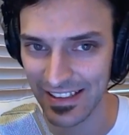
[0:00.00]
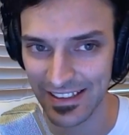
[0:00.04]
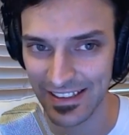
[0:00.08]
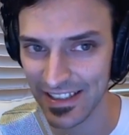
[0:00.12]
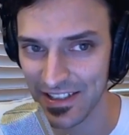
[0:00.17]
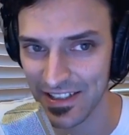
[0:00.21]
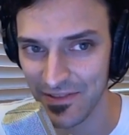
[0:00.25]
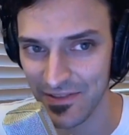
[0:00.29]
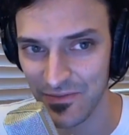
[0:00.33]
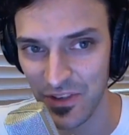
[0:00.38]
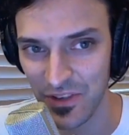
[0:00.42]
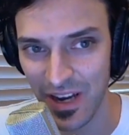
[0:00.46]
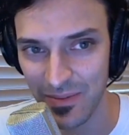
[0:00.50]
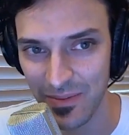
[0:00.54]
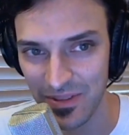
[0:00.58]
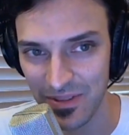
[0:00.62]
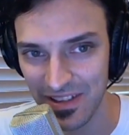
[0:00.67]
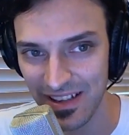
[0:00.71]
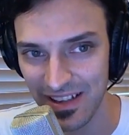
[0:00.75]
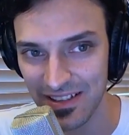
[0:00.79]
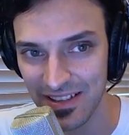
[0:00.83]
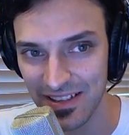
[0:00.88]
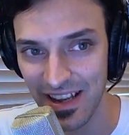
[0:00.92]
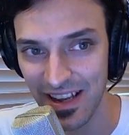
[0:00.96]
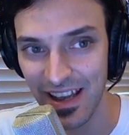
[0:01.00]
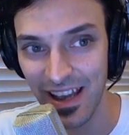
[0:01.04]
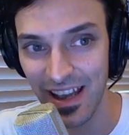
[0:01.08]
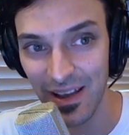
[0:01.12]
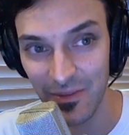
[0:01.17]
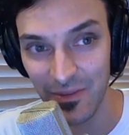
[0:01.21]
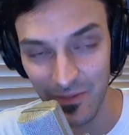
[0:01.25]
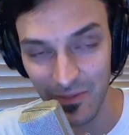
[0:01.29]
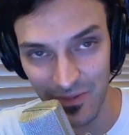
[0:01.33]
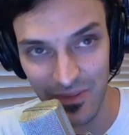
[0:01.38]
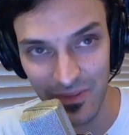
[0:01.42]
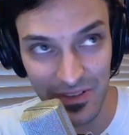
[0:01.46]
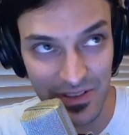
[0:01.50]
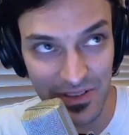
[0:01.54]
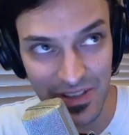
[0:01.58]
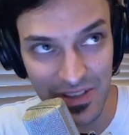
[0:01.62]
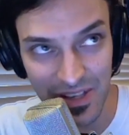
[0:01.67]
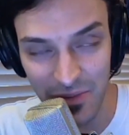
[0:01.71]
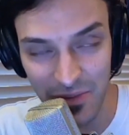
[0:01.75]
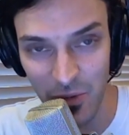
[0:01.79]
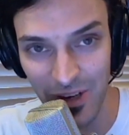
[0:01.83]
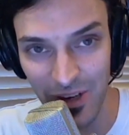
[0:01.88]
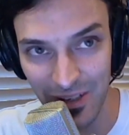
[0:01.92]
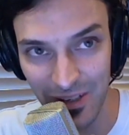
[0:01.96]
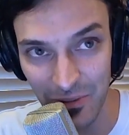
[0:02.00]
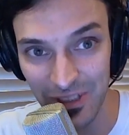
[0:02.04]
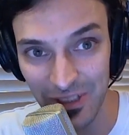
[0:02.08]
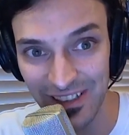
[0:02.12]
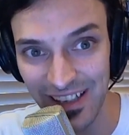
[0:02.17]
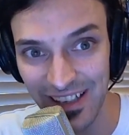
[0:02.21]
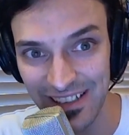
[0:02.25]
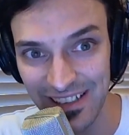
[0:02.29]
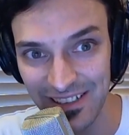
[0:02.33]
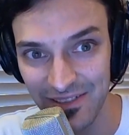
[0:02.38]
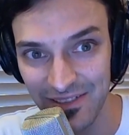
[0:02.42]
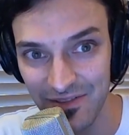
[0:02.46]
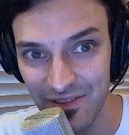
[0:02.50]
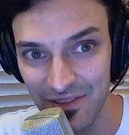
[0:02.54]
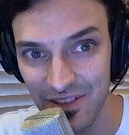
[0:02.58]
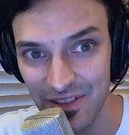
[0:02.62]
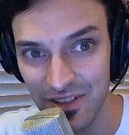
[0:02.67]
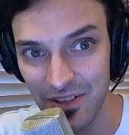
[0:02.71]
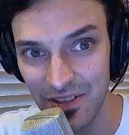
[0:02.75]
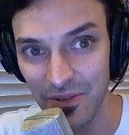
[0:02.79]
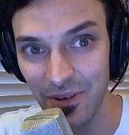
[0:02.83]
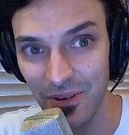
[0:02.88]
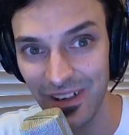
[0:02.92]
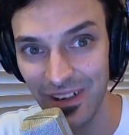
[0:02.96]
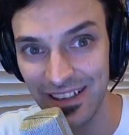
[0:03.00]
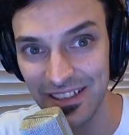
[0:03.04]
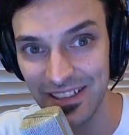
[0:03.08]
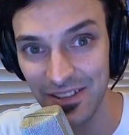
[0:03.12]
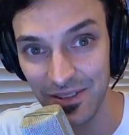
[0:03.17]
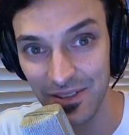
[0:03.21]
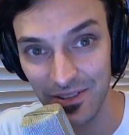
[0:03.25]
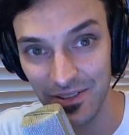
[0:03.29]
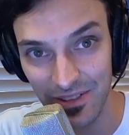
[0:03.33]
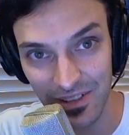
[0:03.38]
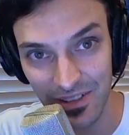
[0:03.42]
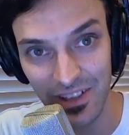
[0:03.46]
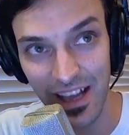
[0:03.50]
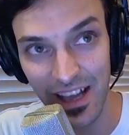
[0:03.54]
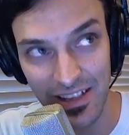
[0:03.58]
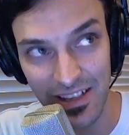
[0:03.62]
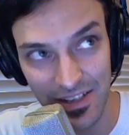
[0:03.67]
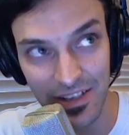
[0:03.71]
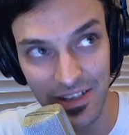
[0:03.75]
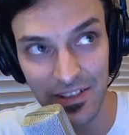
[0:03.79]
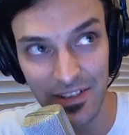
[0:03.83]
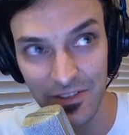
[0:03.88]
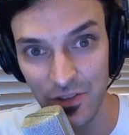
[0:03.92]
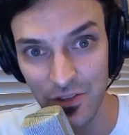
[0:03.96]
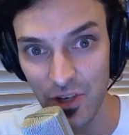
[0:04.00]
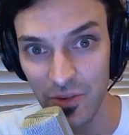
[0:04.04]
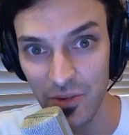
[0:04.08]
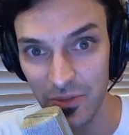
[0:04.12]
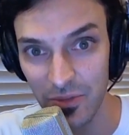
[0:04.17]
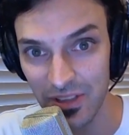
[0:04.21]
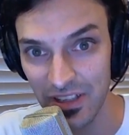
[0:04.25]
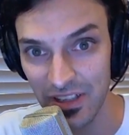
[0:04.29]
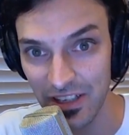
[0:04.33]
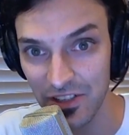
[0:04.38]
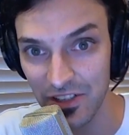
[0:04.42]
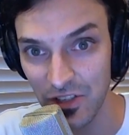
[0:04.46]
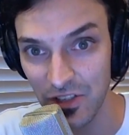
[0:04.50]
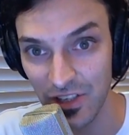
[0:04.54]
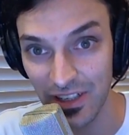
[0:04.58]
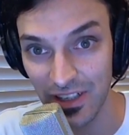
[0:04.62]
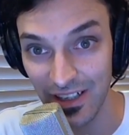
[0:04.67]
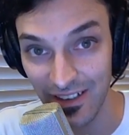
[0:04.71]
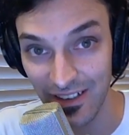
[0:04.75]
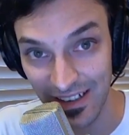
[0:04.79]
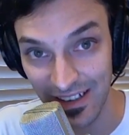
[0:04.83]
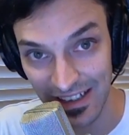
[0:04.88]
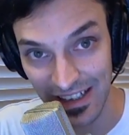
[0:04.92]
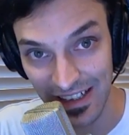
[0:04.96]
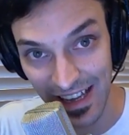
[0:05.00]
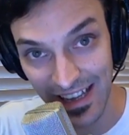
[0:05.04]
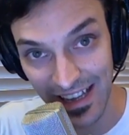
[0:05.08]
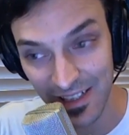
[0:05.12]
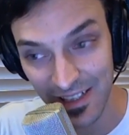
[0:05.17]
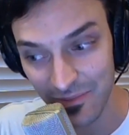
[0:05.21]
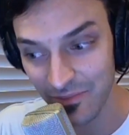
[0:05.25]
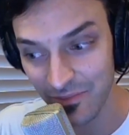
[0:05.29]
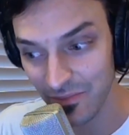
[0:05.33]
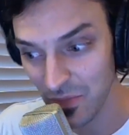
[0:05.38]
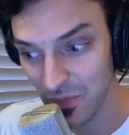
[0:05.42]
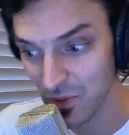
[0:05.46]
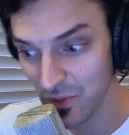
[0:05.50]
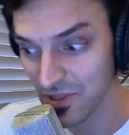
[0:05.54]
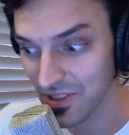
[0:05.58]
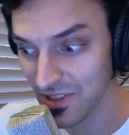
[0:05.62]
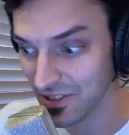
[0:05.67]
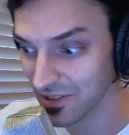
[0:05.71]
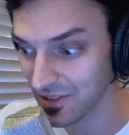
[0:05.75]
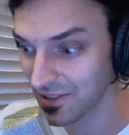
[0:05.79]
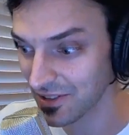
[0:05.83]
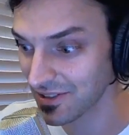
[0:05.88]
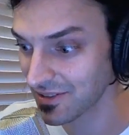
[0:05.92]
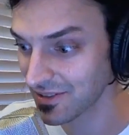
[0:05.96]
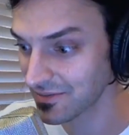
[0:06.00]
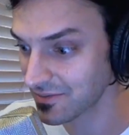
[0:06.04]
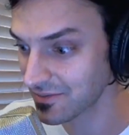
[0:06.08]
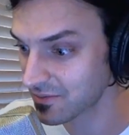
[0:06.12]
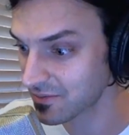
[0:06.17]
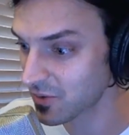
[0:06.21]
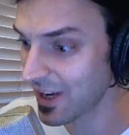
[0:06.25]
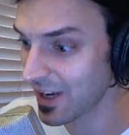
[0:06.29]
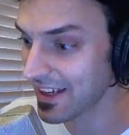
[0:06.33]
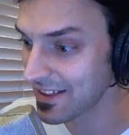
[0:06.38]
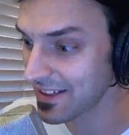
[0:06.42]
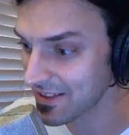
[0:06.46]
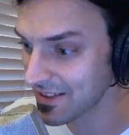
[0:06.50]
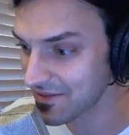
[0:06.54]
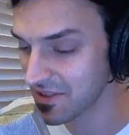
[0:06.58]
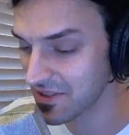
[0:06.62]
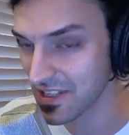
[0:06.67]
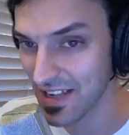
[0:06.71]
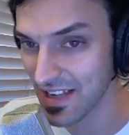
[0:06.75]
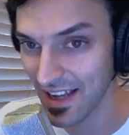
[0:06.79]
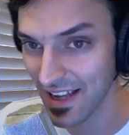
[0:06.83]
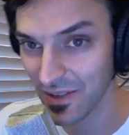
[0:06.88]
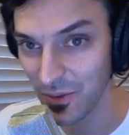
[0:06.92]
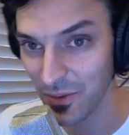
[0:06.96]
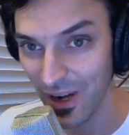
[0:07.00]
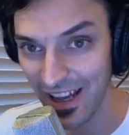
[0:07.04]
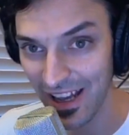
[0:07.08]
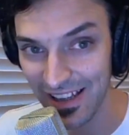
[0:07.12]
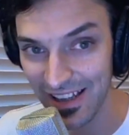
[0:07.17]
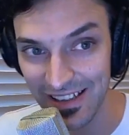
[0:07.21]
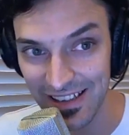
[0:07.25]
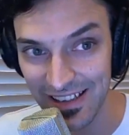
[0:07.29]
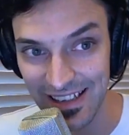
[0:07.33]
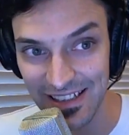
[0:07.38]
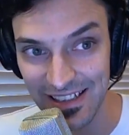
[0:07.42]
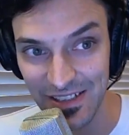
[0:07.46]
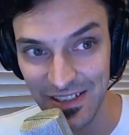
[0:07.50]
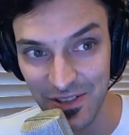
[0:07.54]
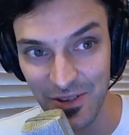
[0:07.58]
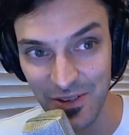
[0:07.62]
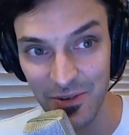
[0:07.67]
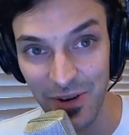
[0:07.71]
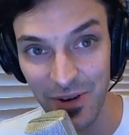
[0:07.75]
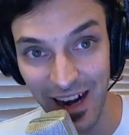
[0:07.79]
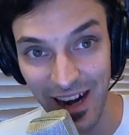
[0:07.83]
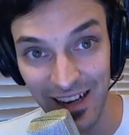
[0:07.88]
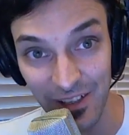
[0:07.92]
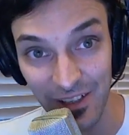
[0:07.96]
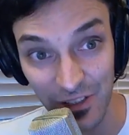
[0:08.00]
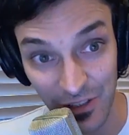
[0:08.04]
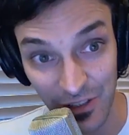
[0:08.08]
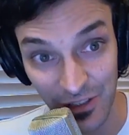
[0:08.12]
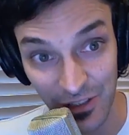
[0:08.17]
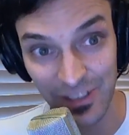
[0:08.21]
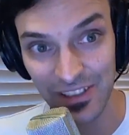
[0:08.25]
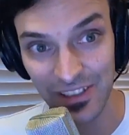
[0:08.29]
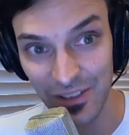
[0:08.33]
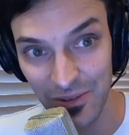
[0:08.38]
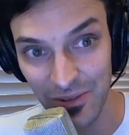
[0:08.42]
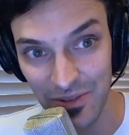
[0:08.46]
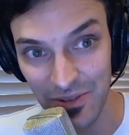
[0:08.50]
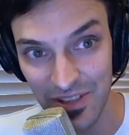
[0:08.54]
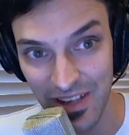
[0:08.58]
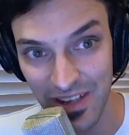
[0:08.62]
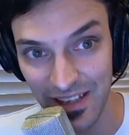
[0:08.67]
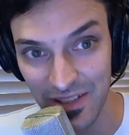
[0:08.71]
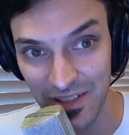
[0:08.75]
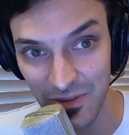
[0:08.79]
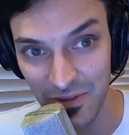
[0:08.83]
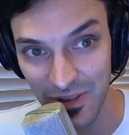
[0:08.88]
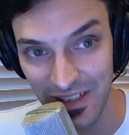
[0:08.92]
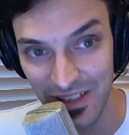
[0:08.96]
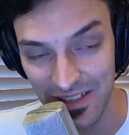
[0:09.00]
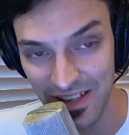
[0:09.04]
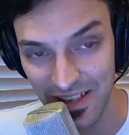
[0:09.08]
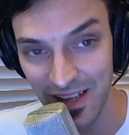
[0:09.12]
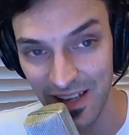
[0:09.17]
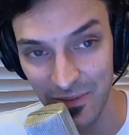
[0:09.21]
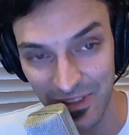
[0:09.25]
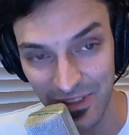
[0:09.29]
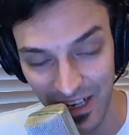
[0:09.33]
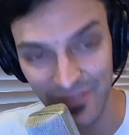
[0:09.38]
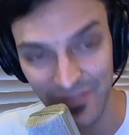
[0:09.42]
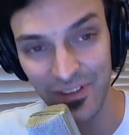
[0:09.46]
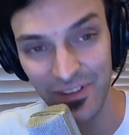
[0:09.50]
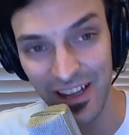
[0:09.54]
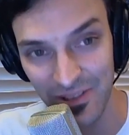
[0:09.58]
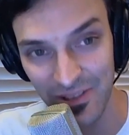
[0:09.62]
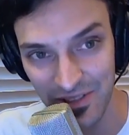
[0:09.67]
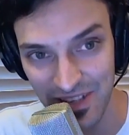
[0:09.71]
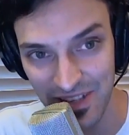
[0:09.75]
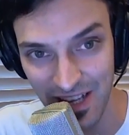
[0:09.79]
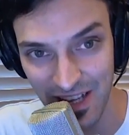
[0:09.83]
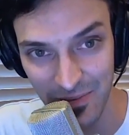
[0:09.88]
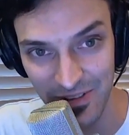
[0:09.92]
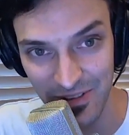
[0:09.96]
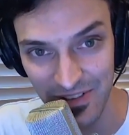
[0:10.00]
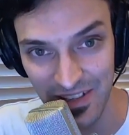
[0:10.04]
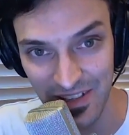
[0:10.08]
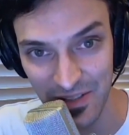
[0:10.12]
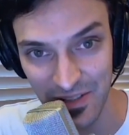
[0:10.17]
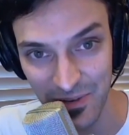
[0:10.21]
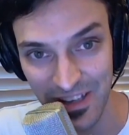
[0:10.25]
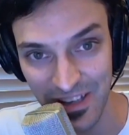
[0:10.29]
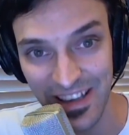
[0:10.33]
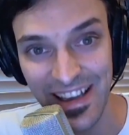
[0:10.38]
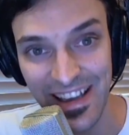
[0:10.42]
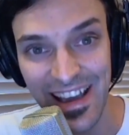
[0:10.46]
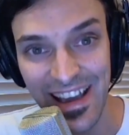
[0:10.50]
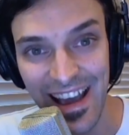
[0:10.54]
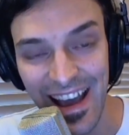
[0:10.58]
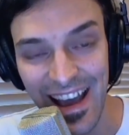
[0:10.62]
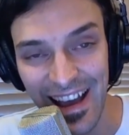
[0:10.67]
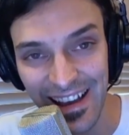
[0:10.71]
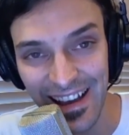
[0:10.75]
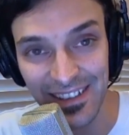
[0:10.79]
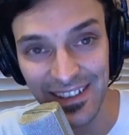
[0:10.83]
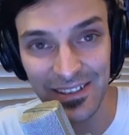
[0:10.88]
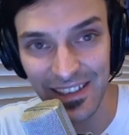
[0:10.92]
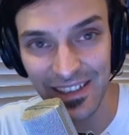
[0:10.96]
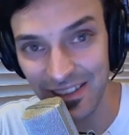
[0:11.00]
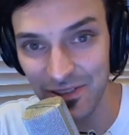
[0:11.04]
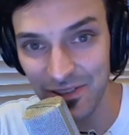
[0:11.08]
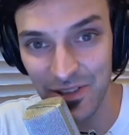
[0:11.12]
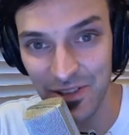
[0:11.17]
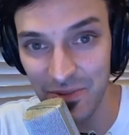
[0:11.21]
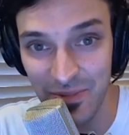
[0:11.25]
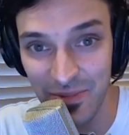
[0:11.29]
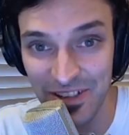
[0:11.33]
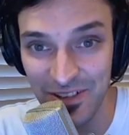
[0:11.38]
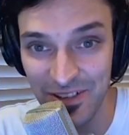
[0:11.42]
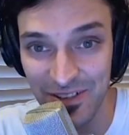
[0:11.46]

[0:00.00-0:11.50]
I guess, James, as somewhat a related story to classic German engineering and a musical way to segue into our Good News Next Week segment, our final segment this week, I'll just